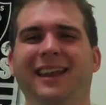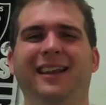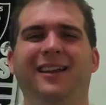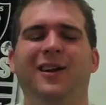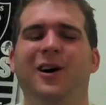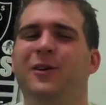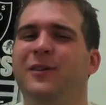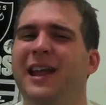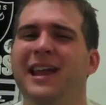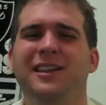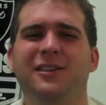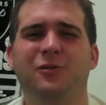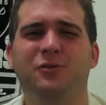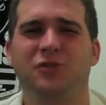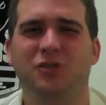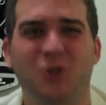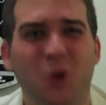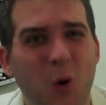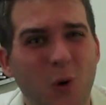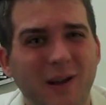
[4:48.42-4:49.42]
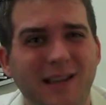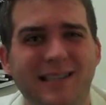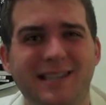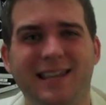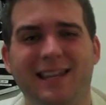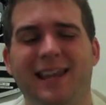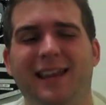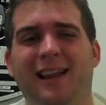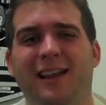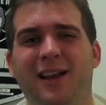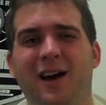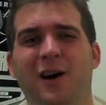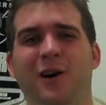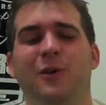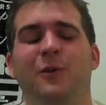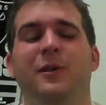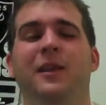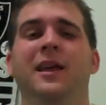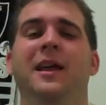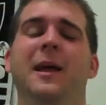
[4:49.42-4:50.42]
get it on. Ain't no choice to get it
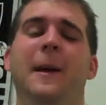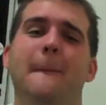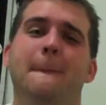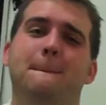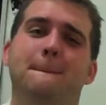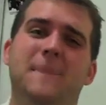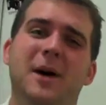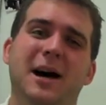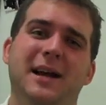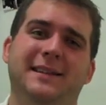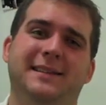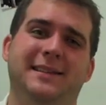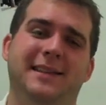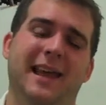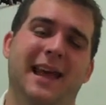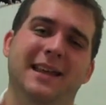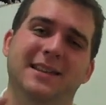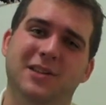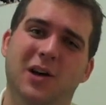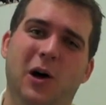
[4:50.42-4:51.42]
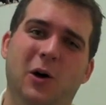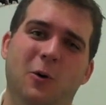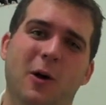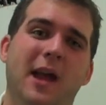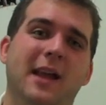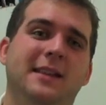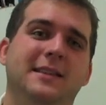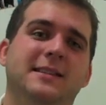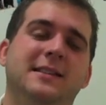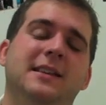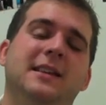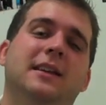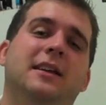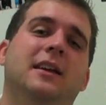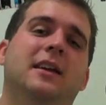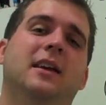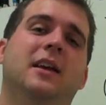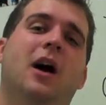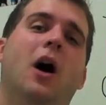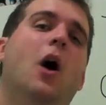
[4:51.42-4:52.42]
on. But as always,
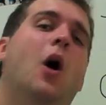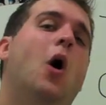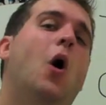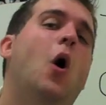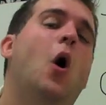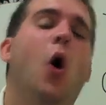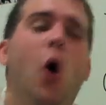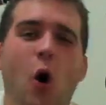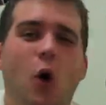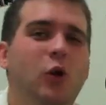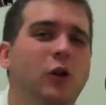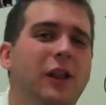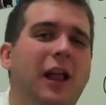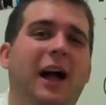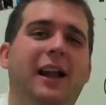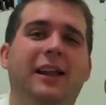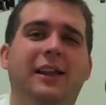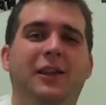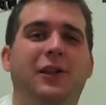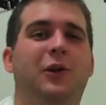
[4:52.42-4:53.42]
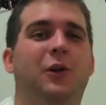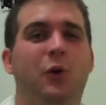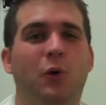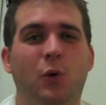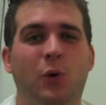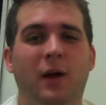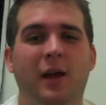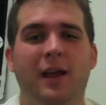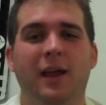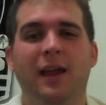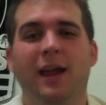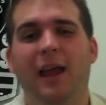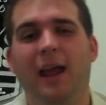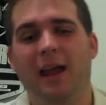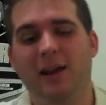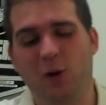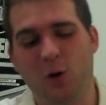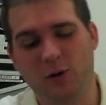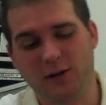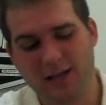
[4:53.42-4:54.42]
a whole lot of you
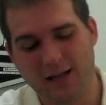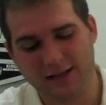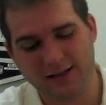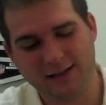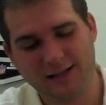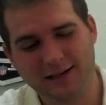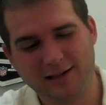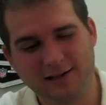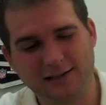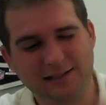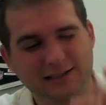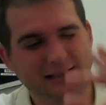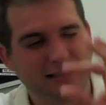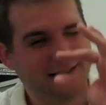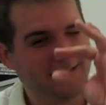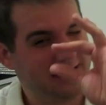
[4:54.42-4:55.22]
and only a little,